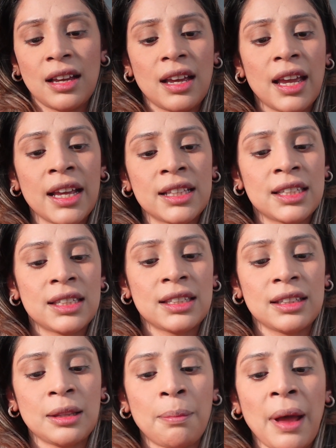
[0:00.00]

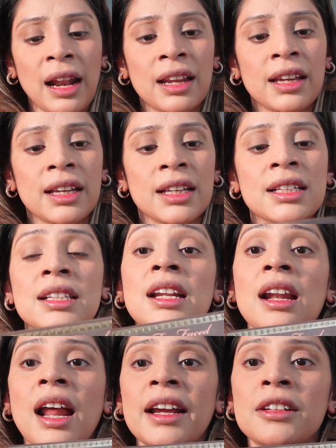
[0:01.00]
the palette
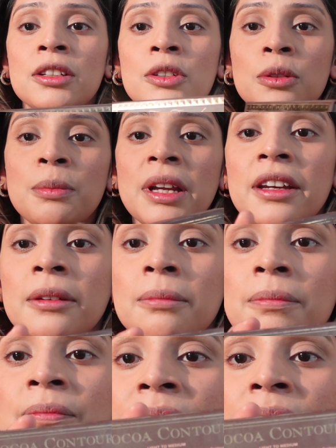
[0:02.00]
is light to medium,